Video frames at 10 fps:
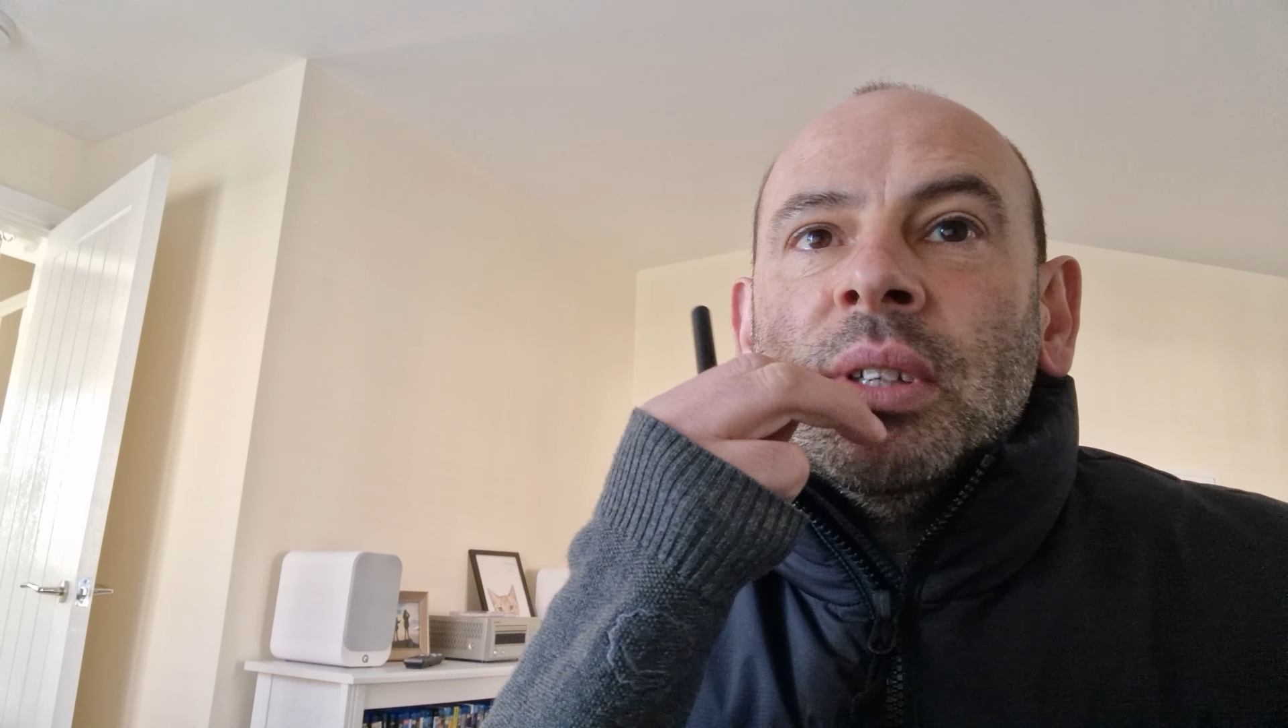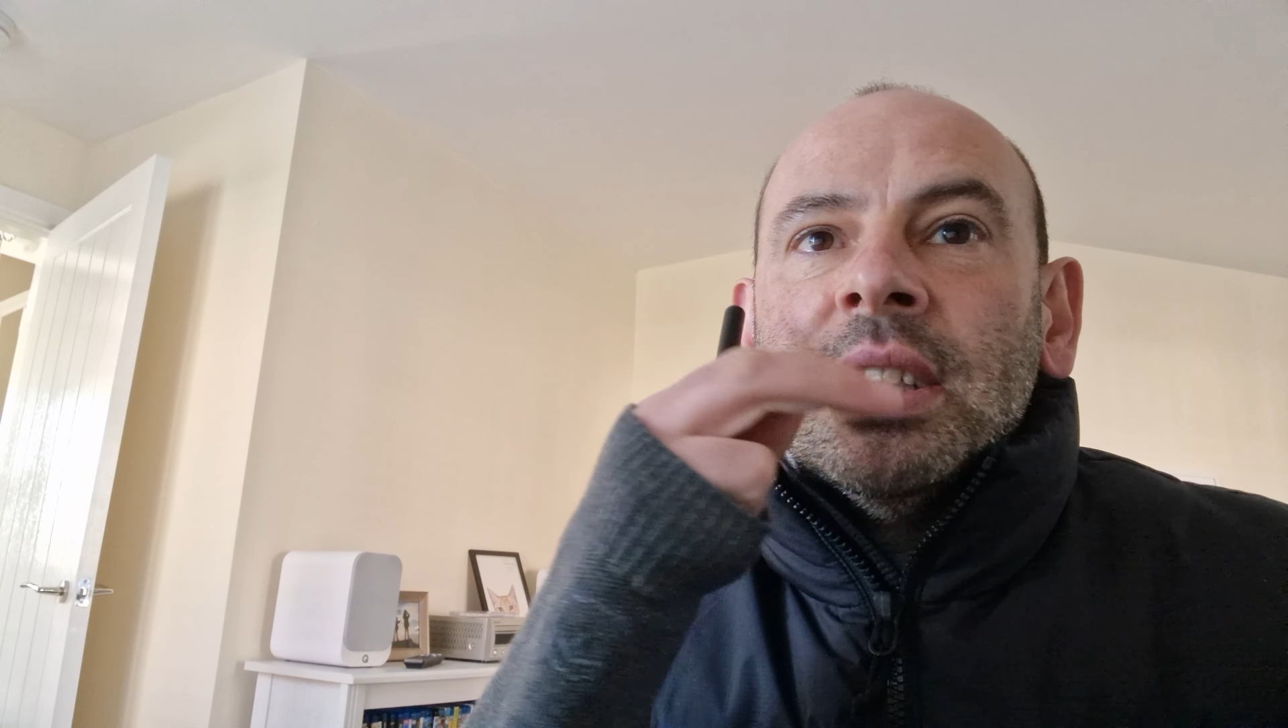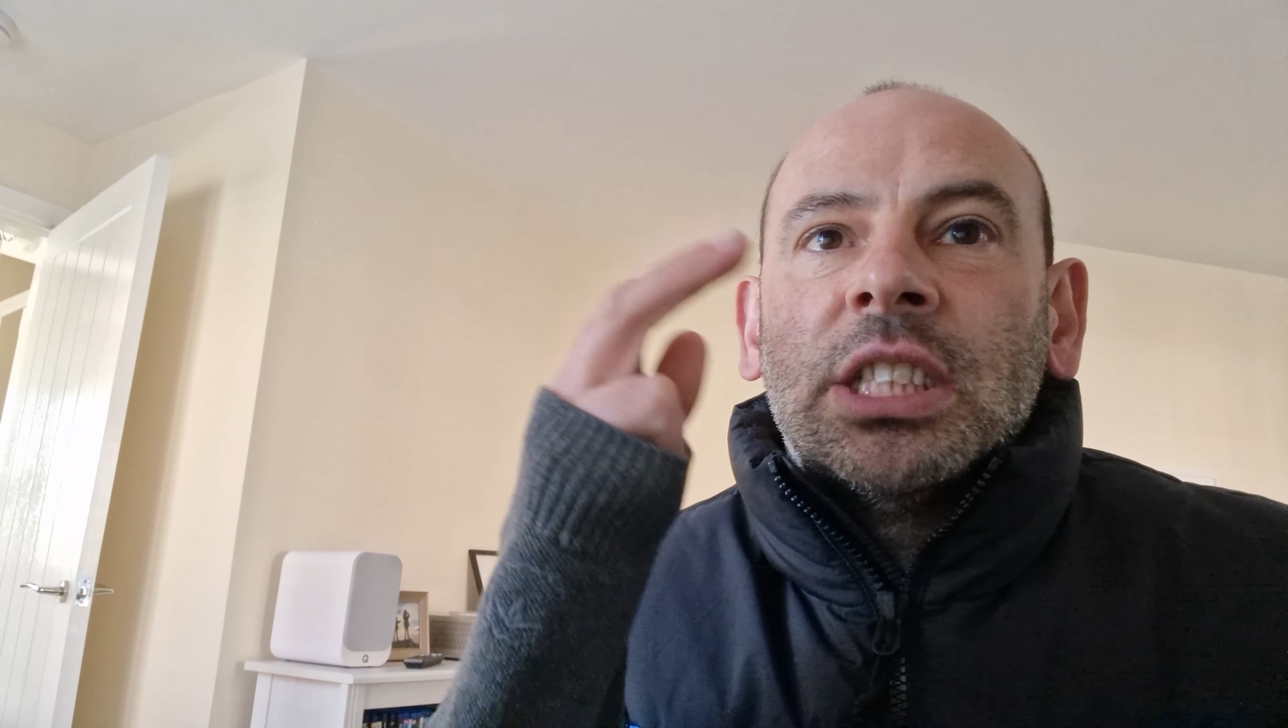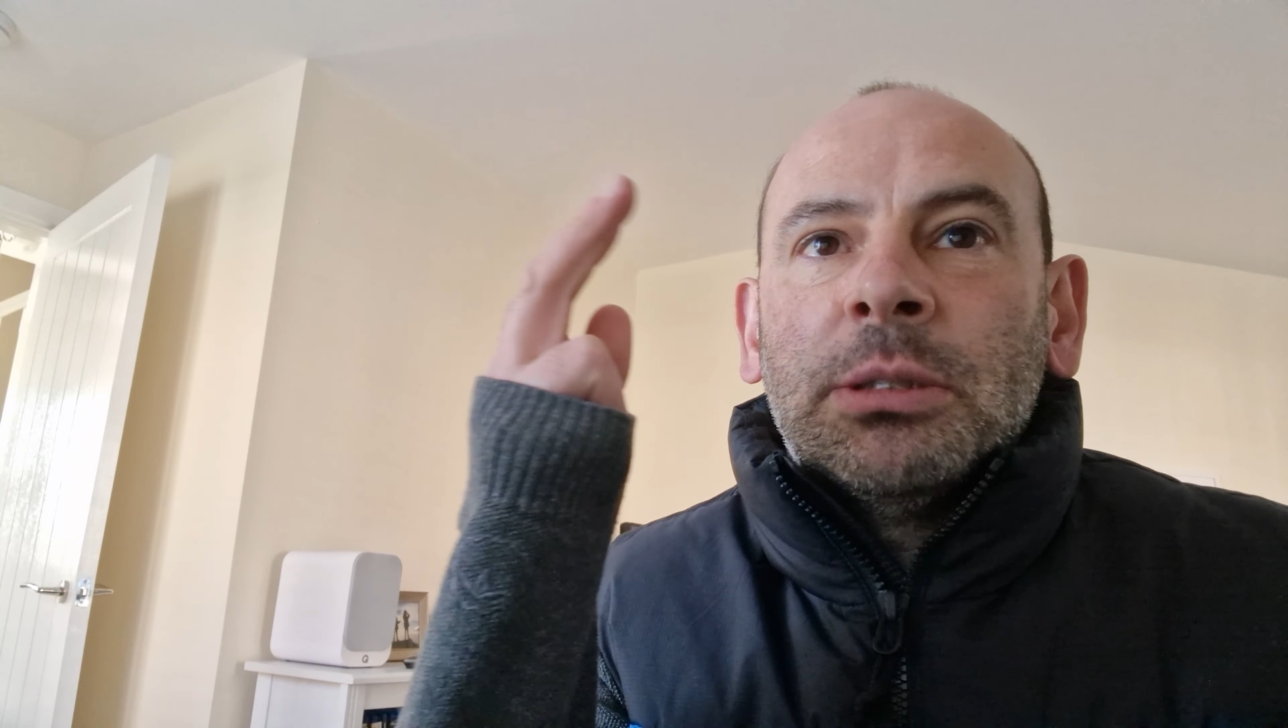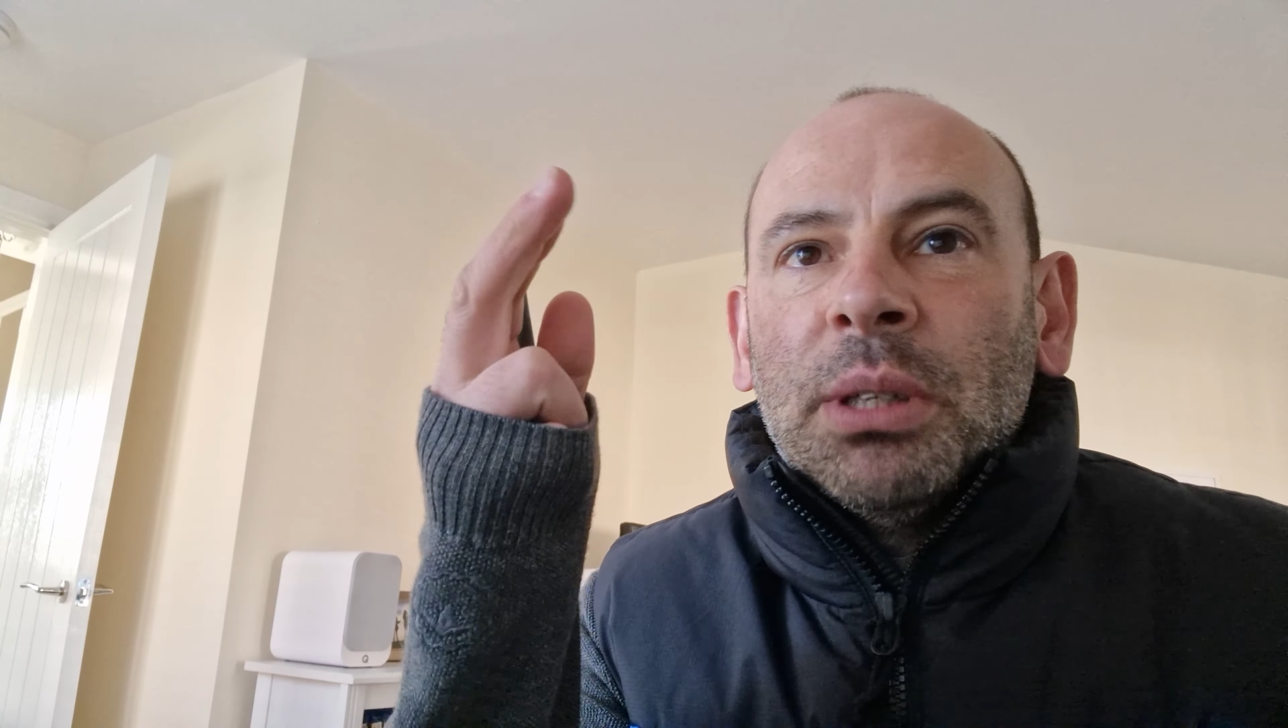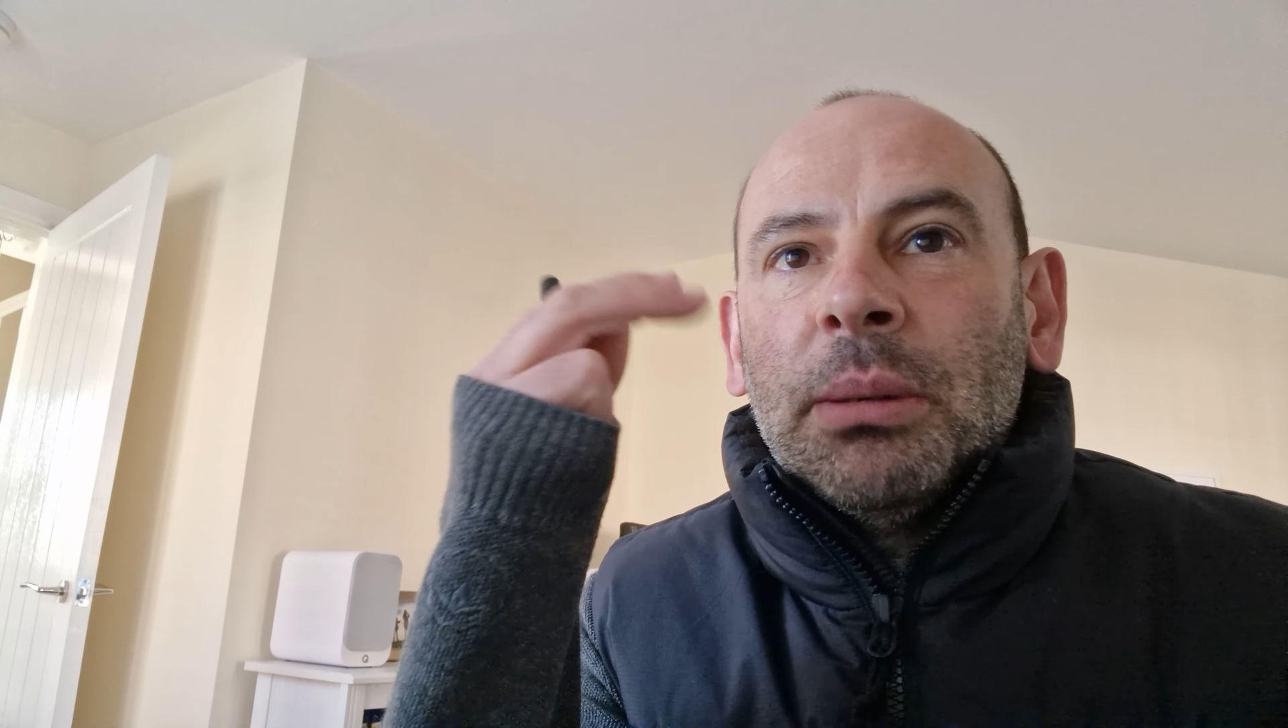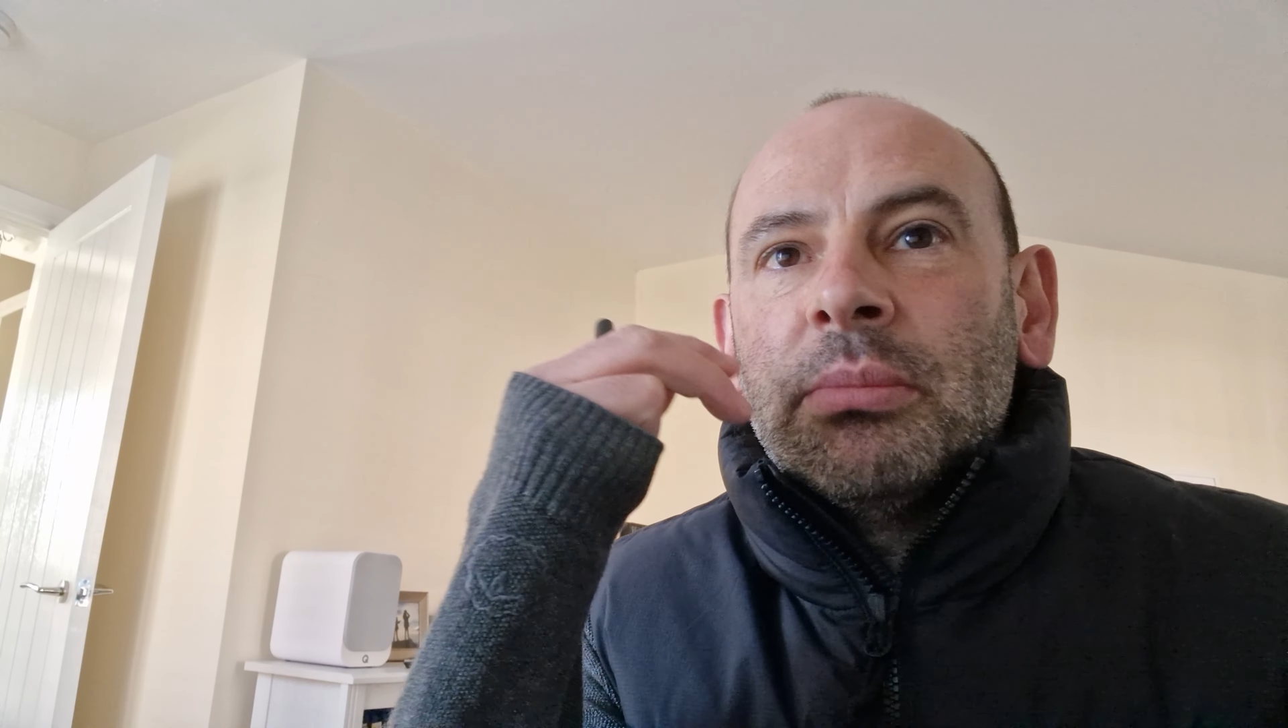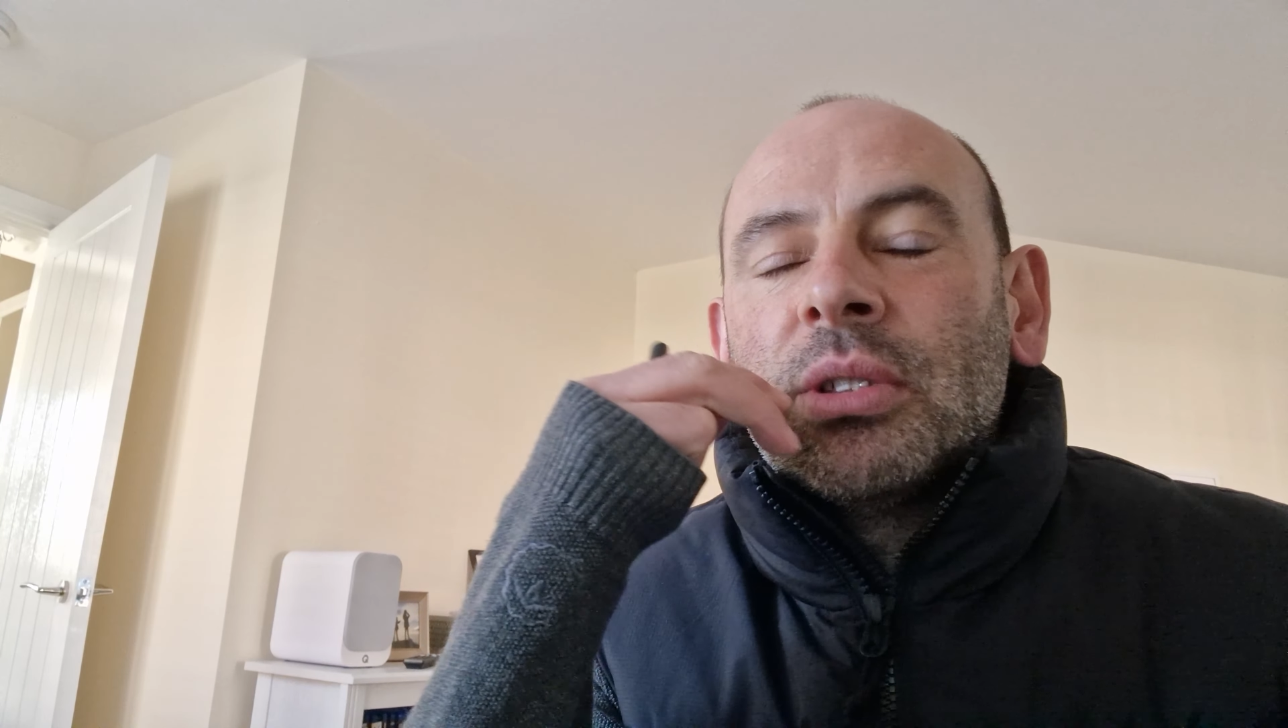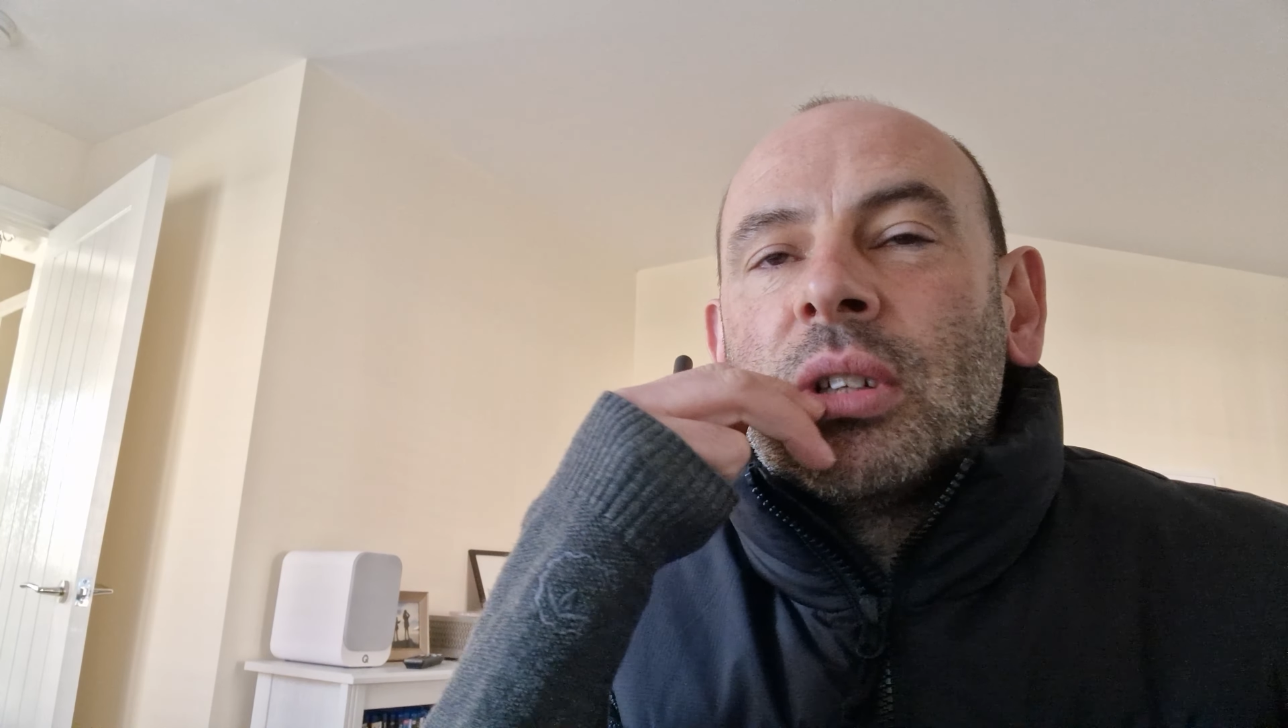discs, but I'm